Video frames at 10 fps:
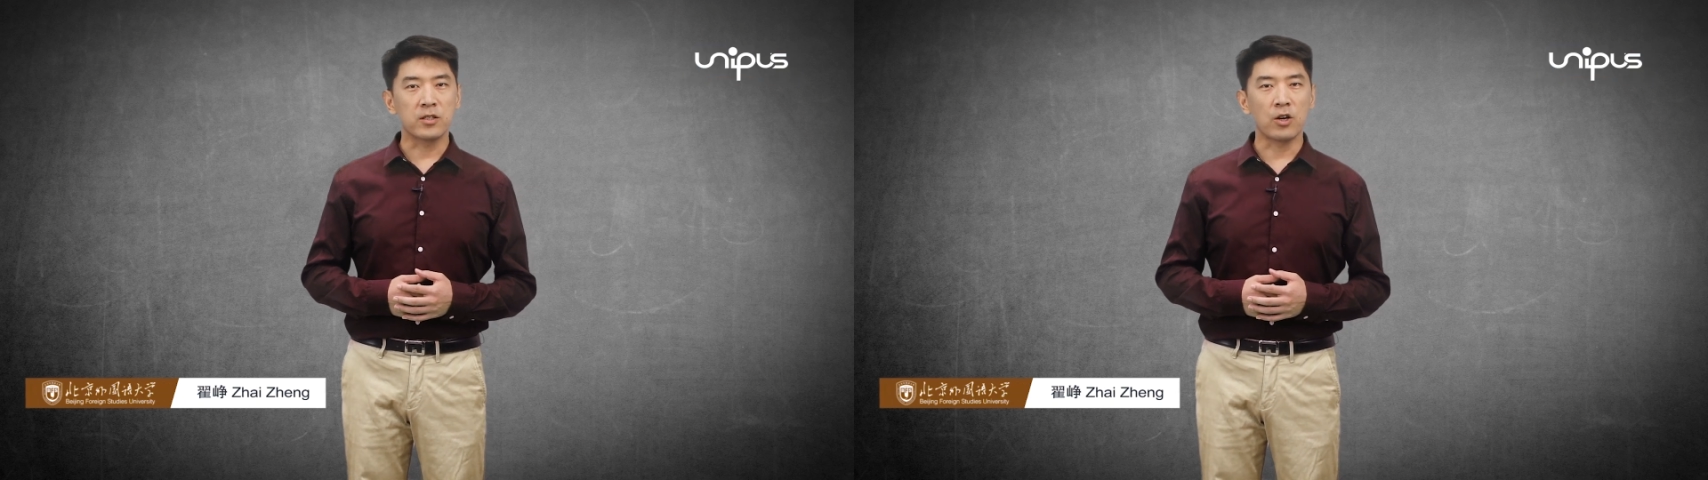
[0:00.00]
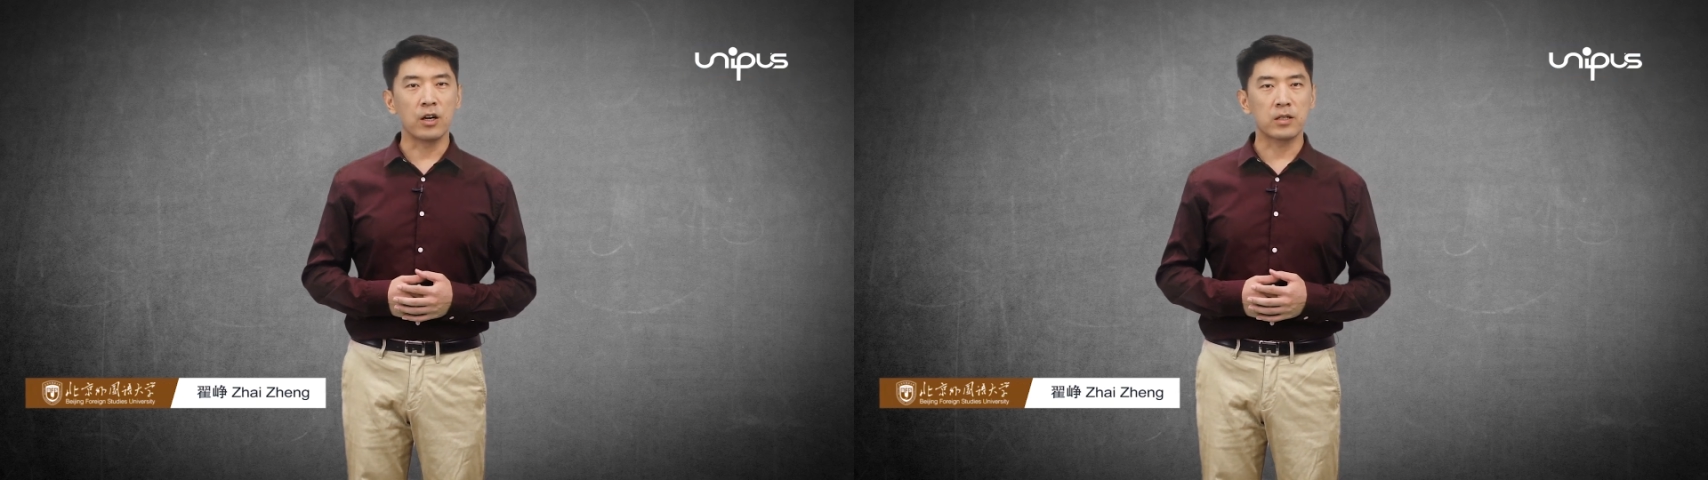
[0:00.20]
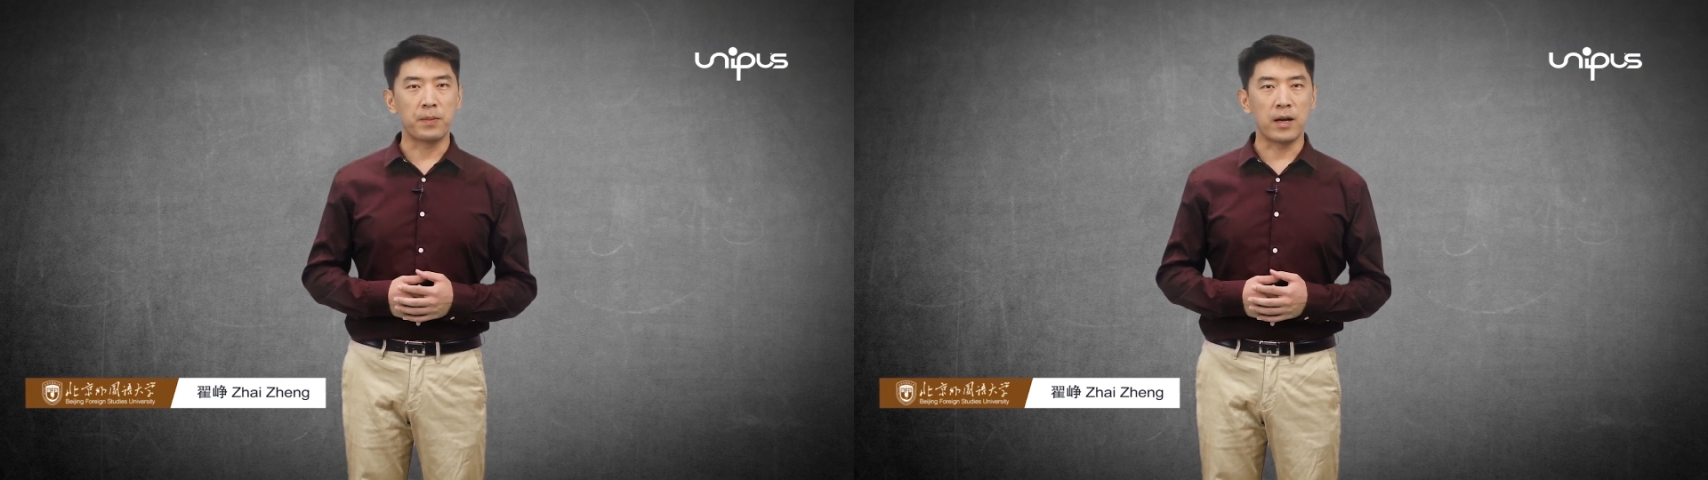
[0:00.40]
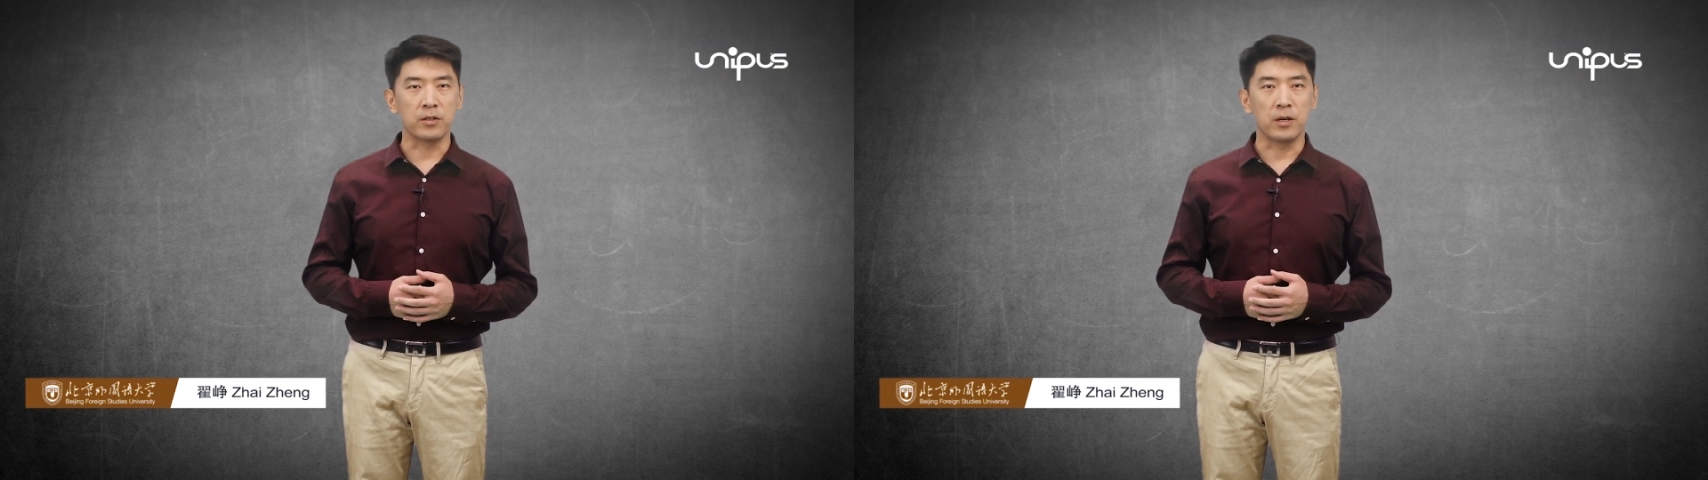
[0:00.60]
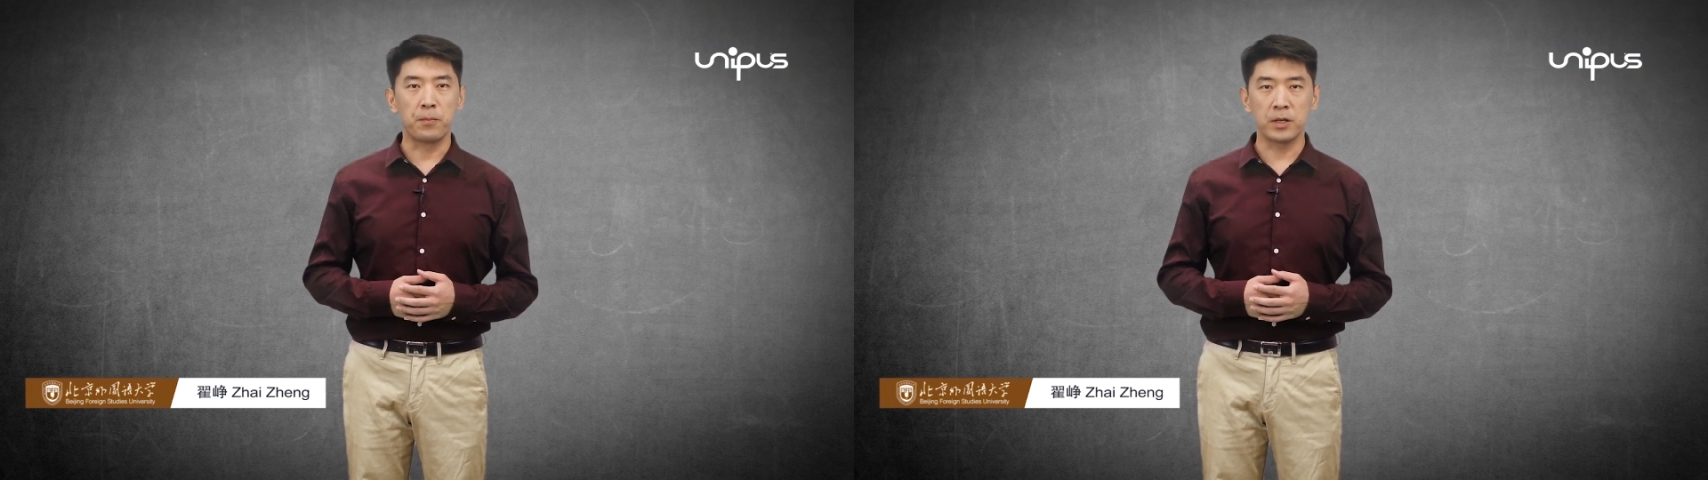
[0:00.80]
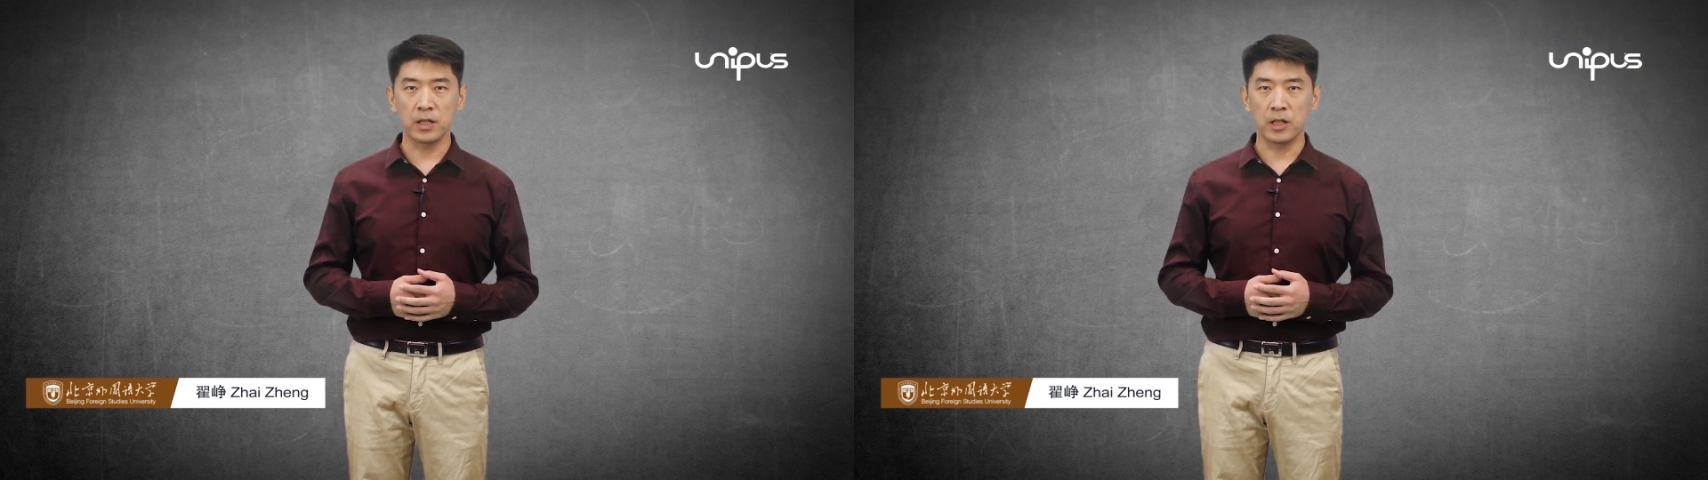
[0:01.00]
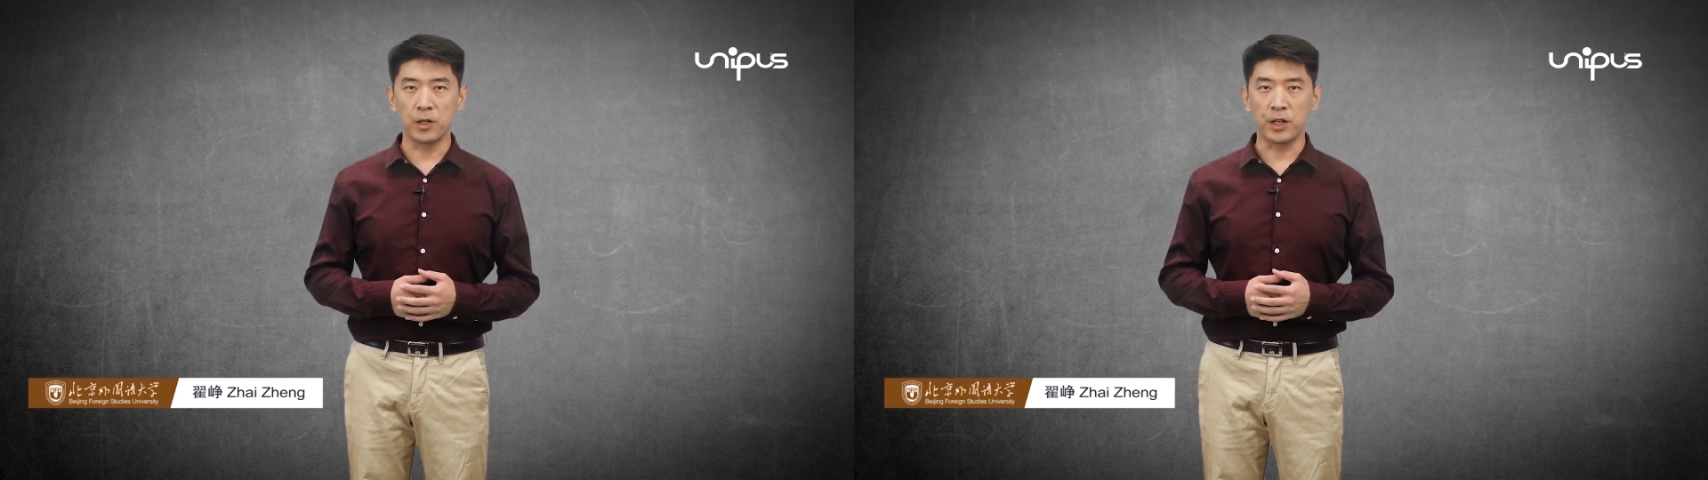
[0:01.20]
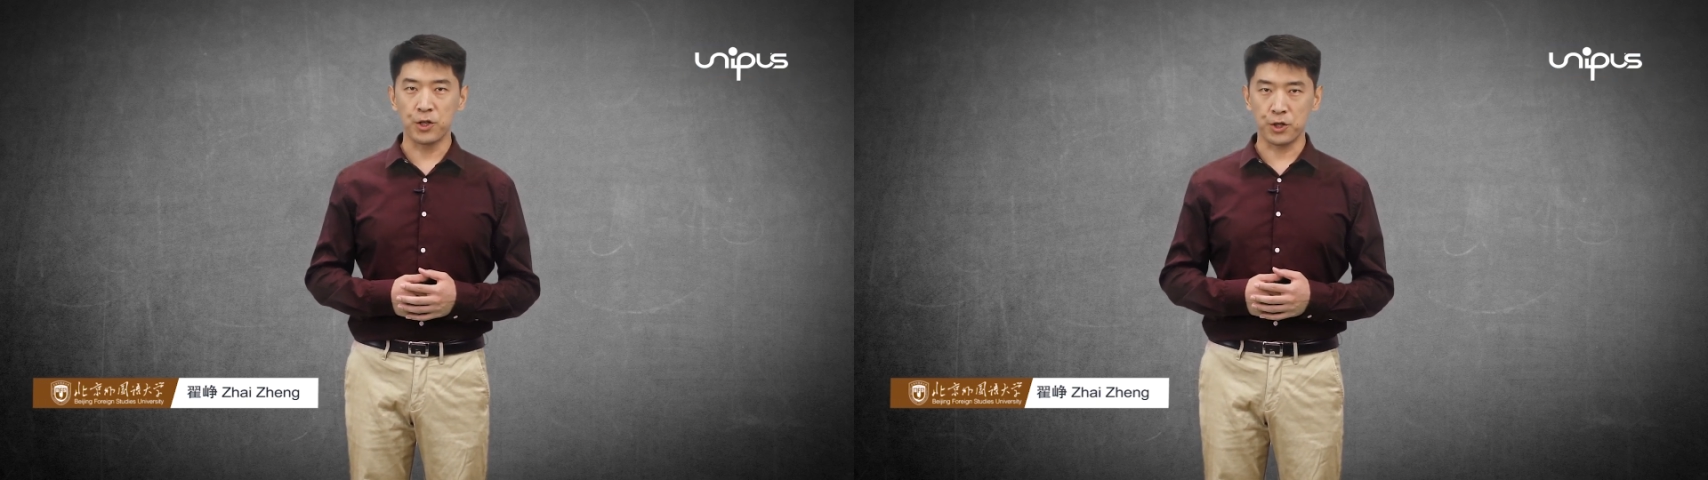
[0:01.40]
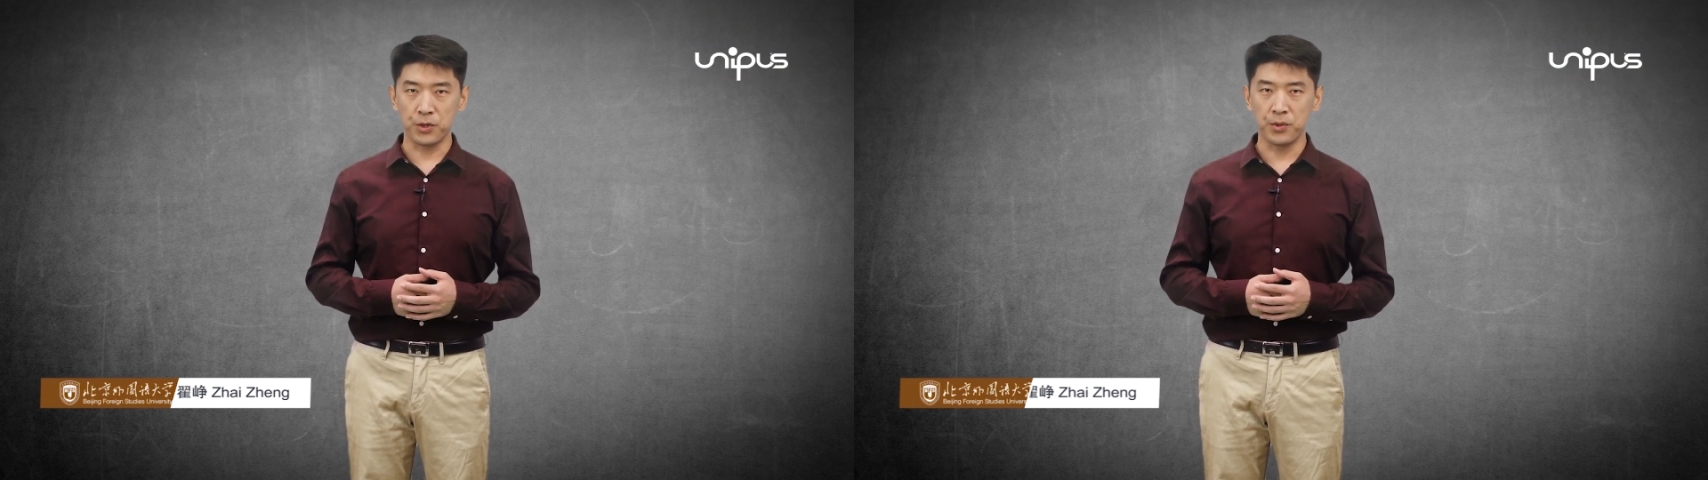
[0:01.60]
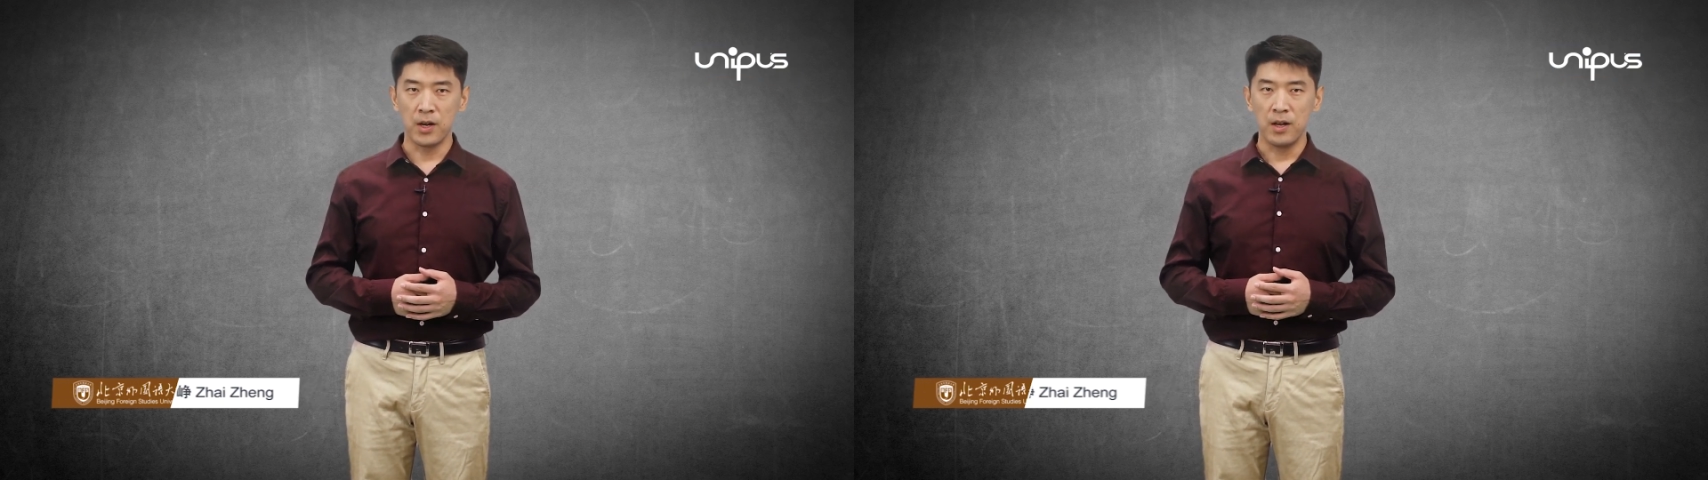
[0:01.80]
talked about a particular issue,